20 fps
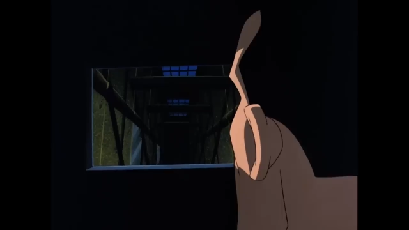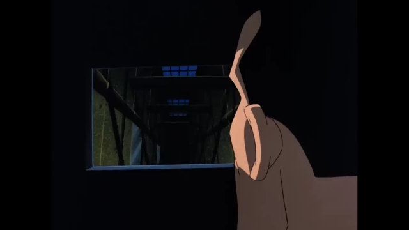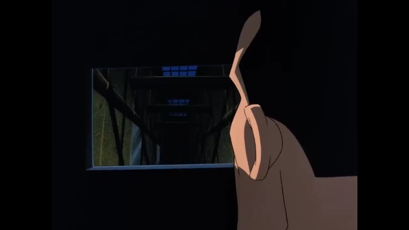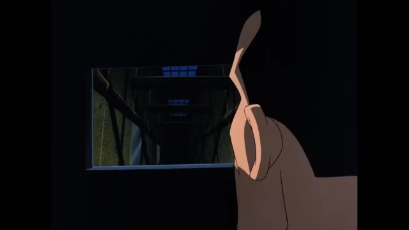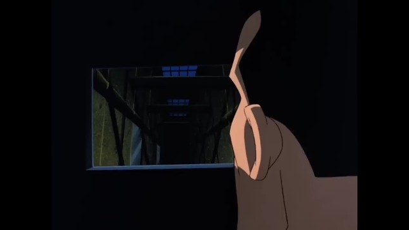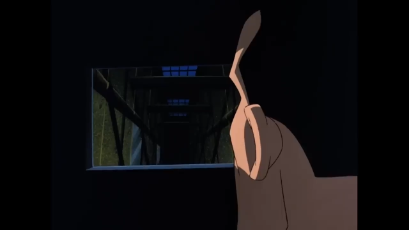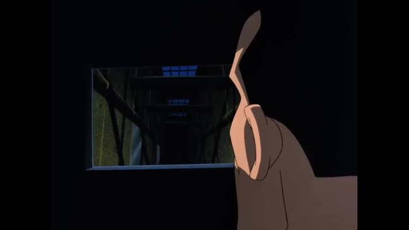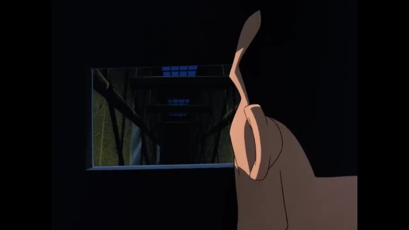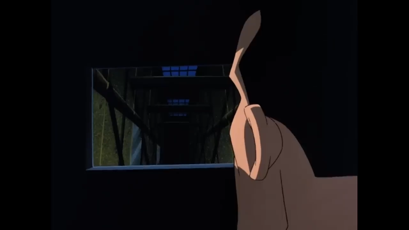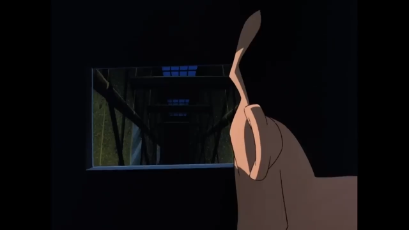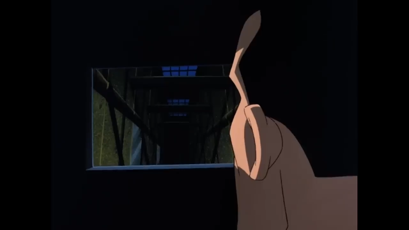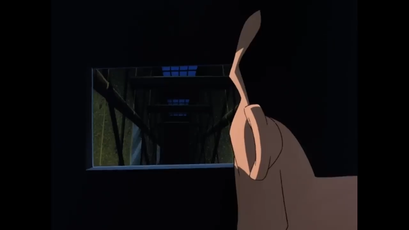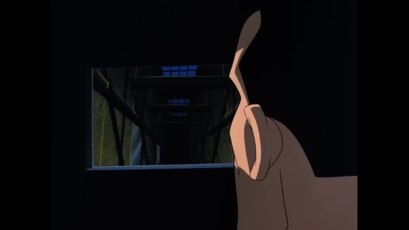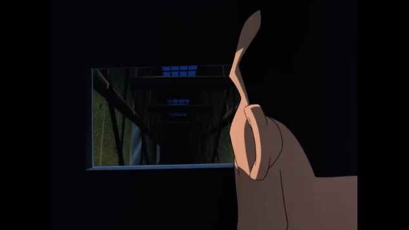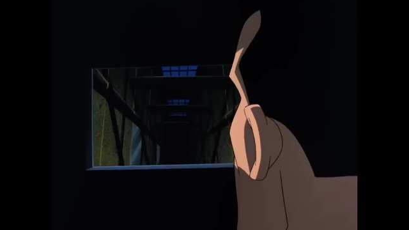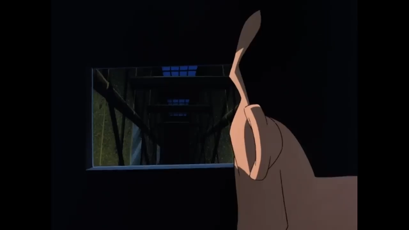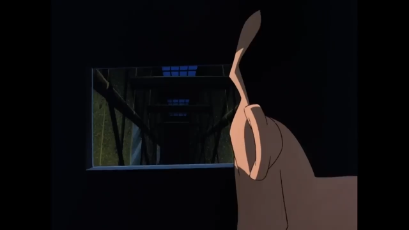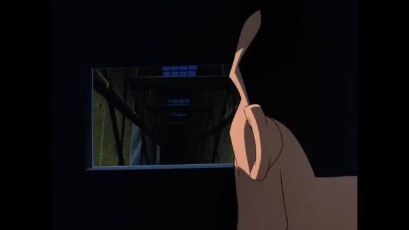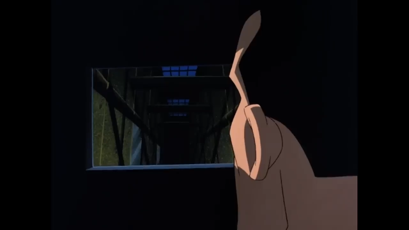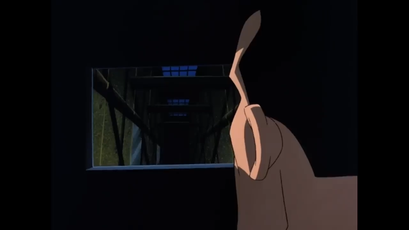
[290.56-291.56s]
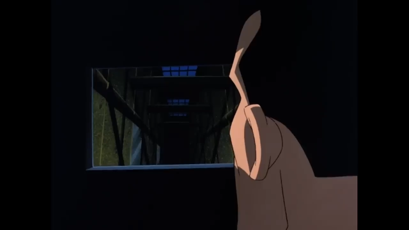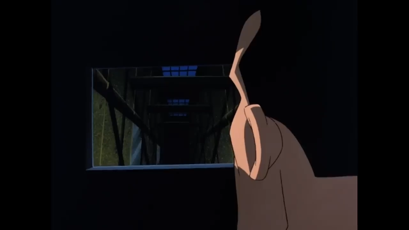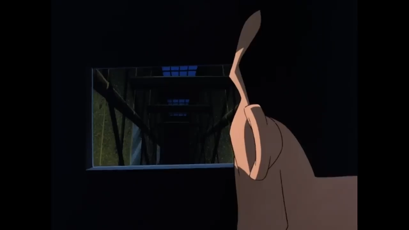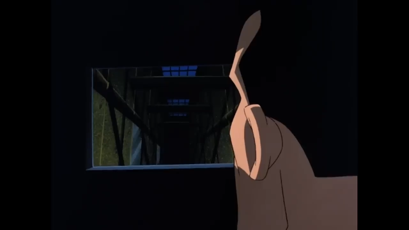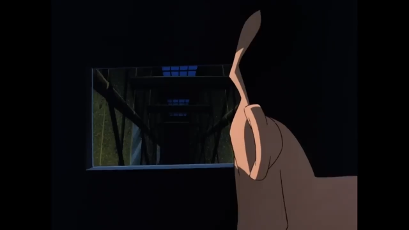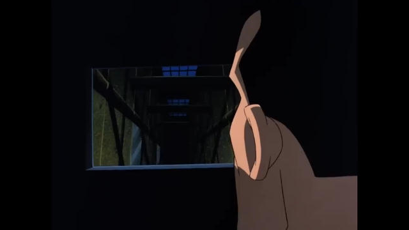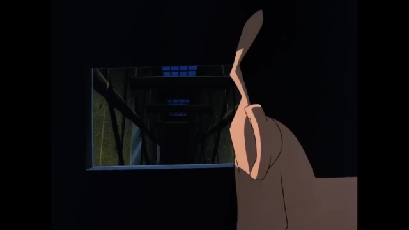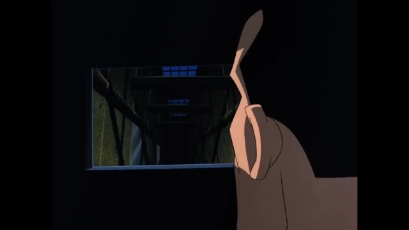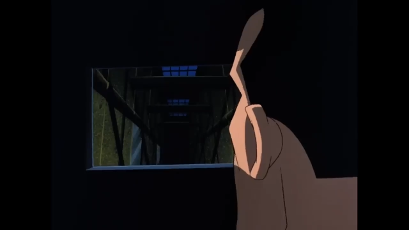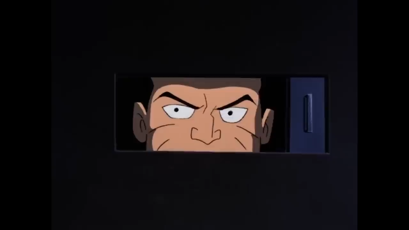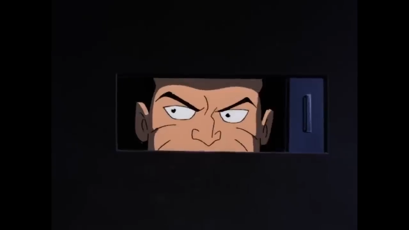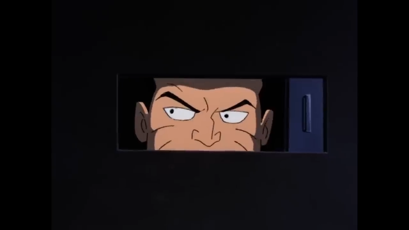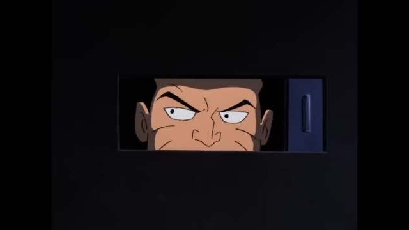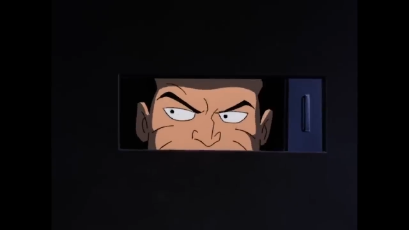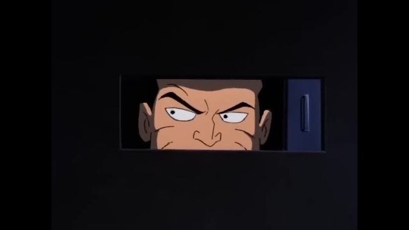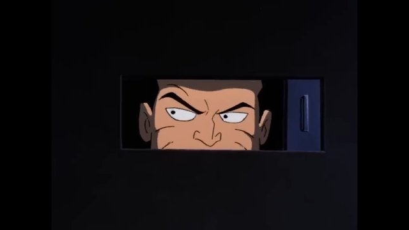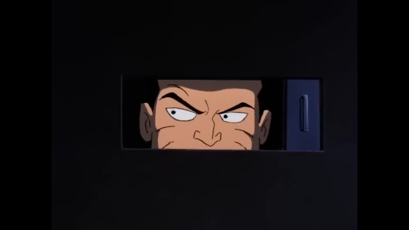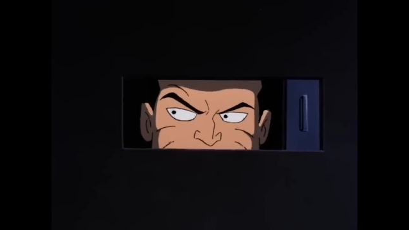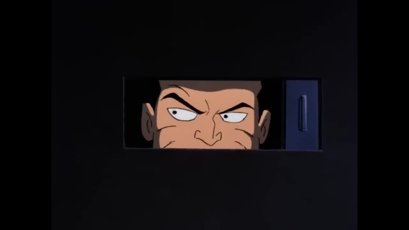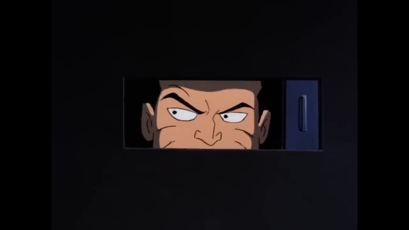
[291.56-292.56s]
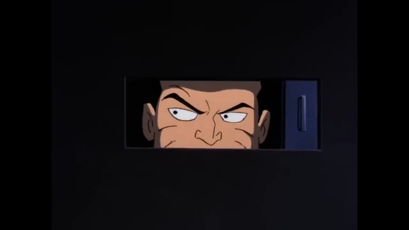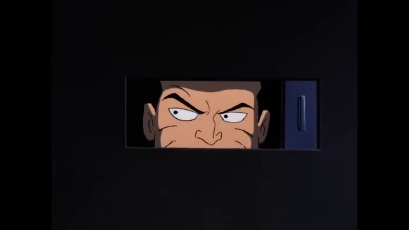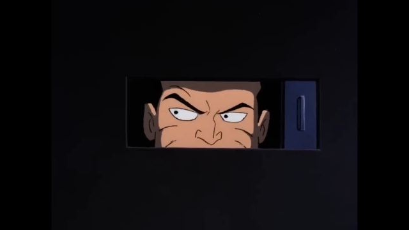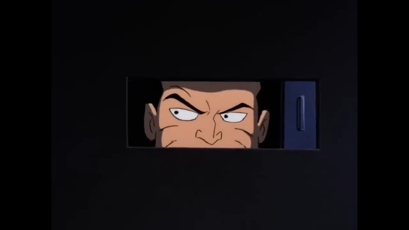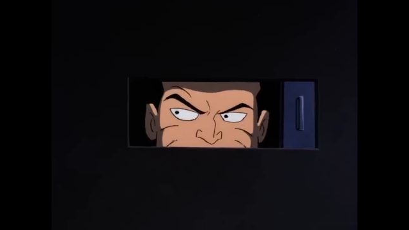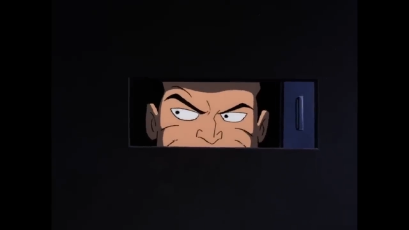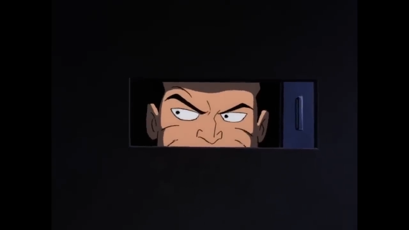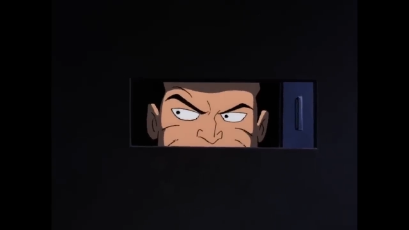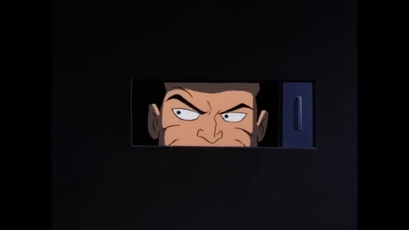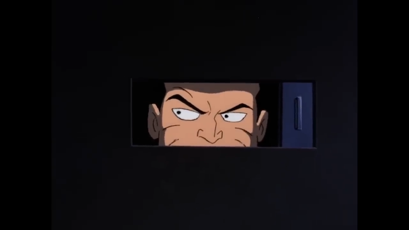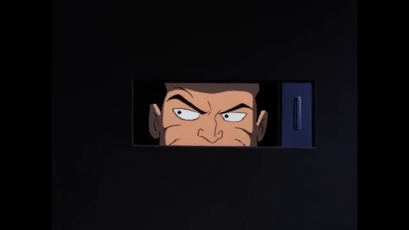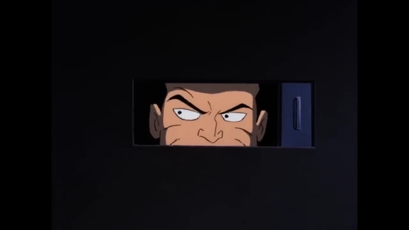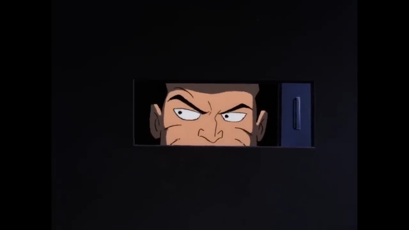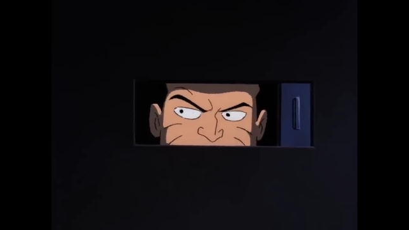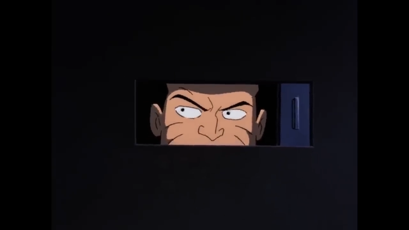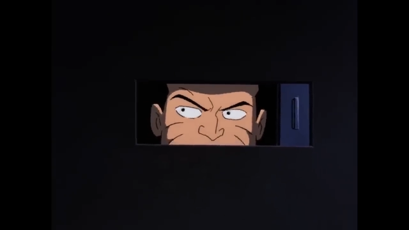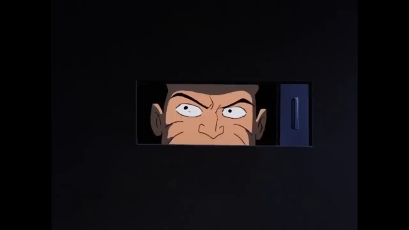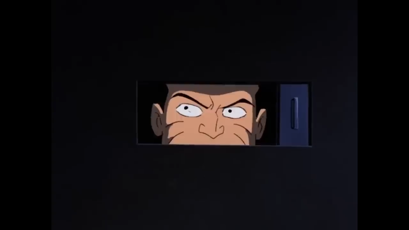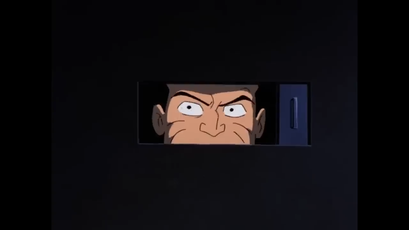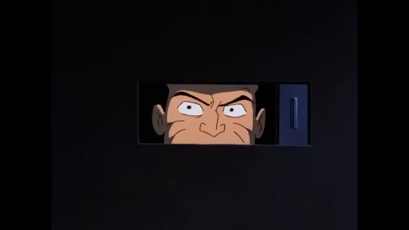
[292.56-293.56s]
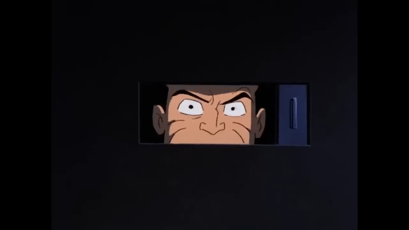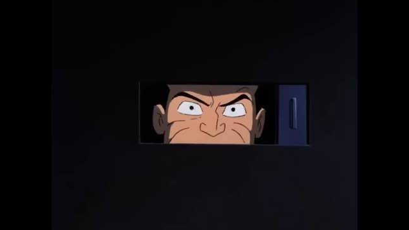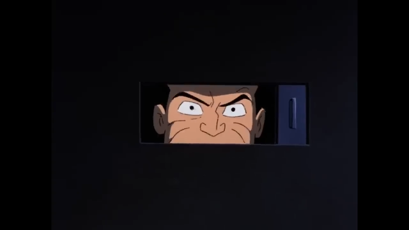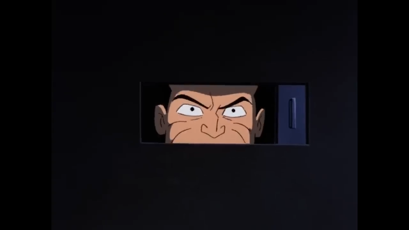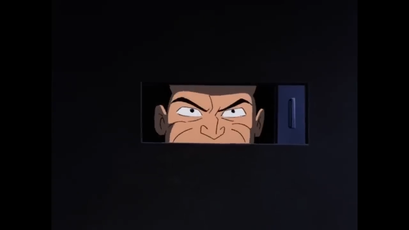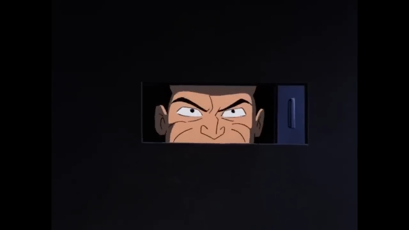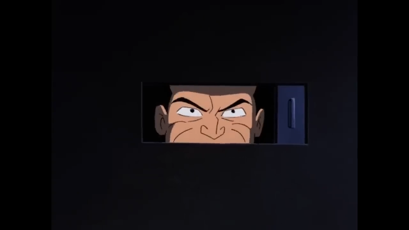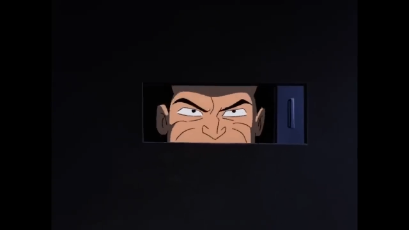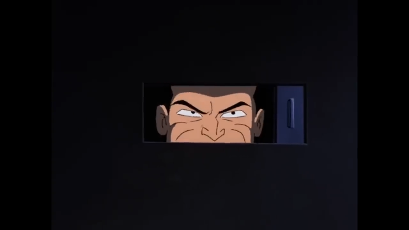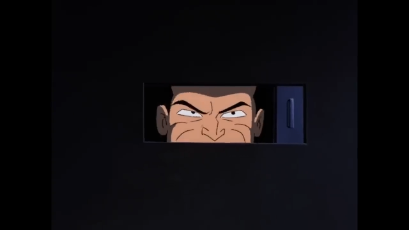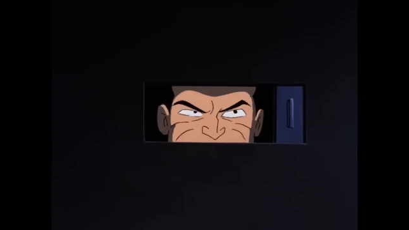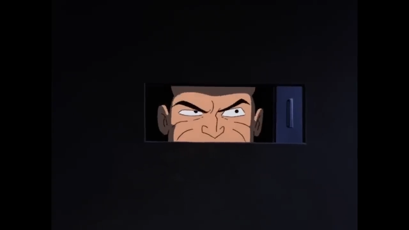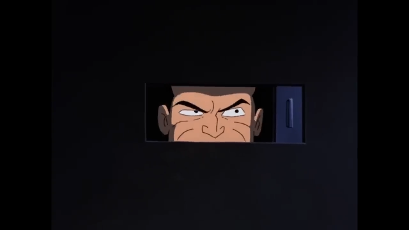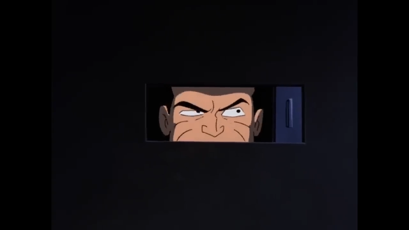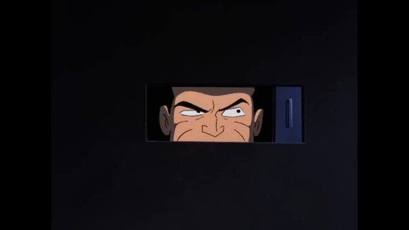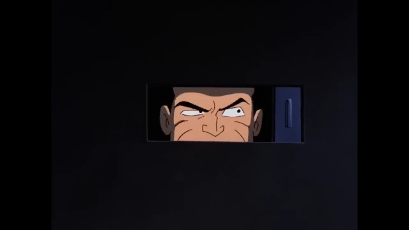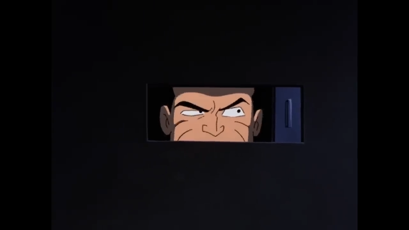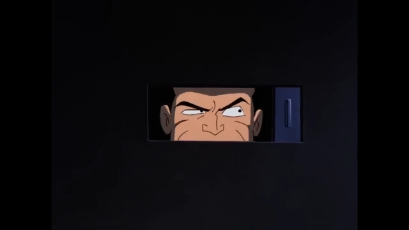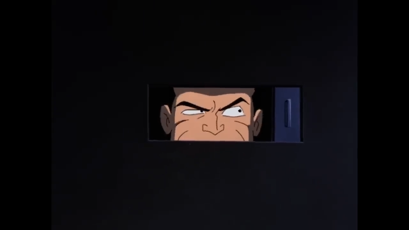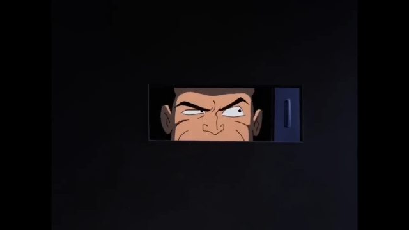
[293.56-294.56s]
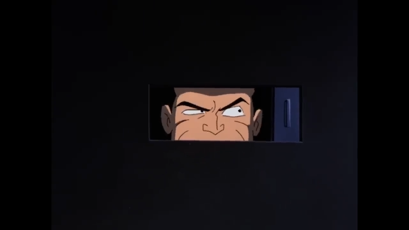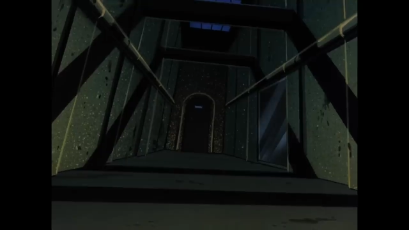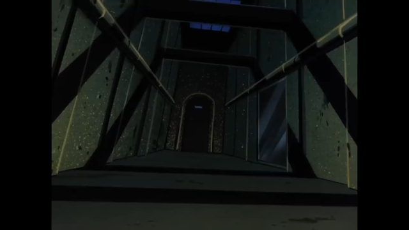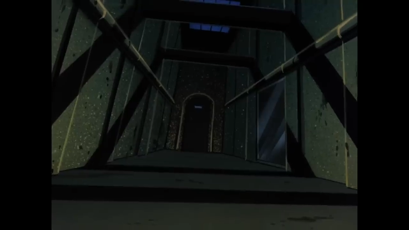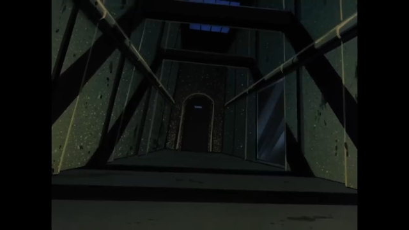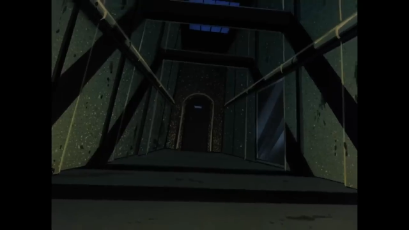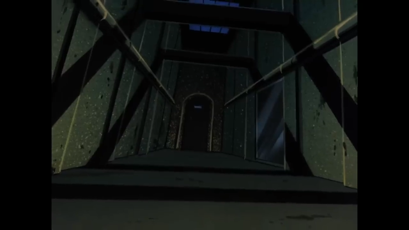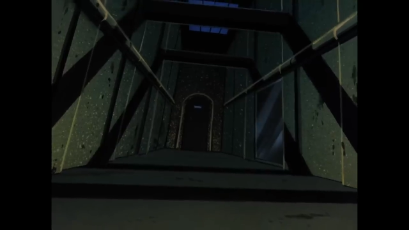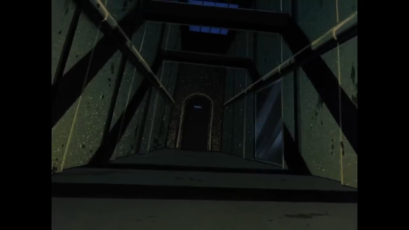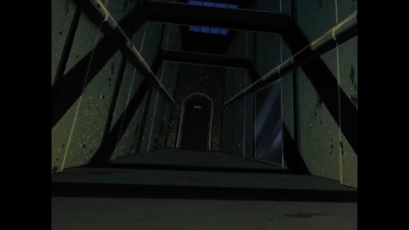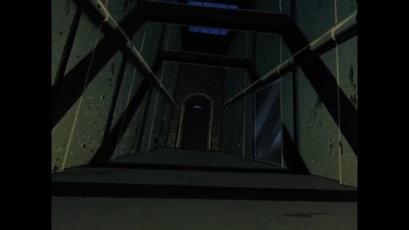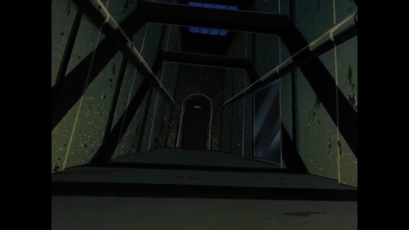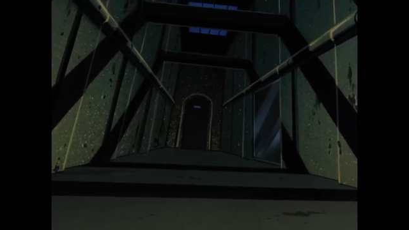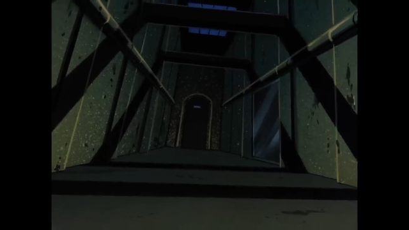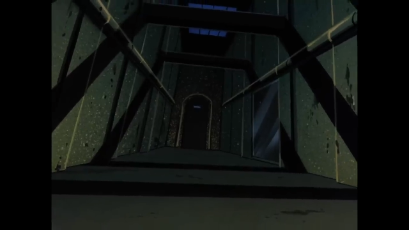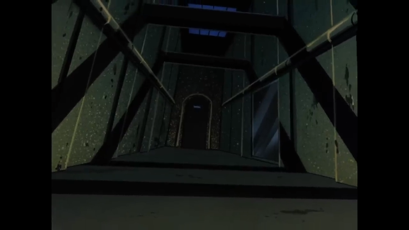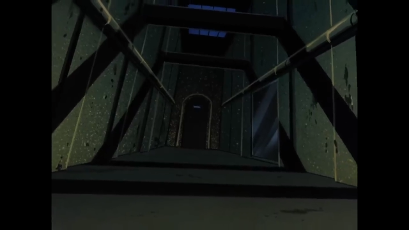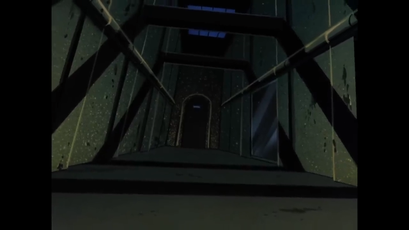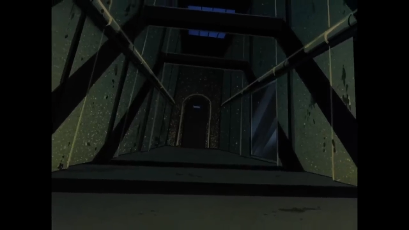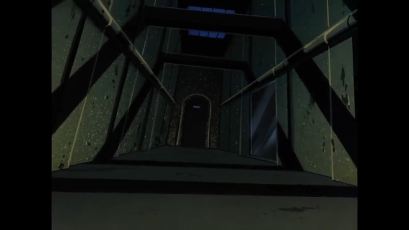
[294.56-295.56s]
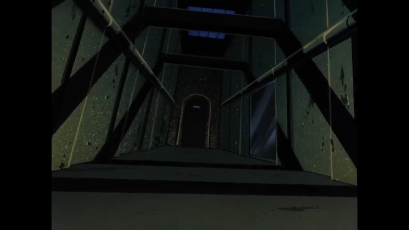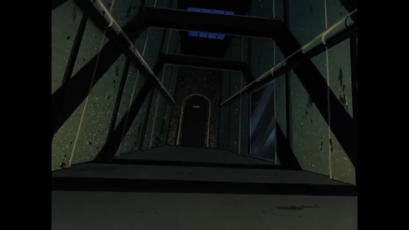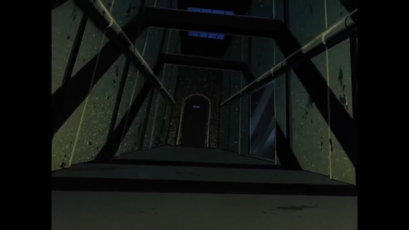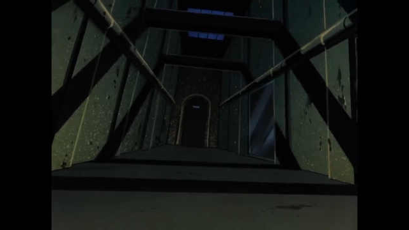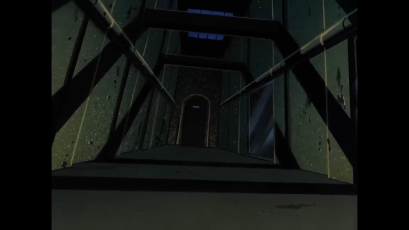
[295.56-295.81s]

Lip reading: (no speaker visible)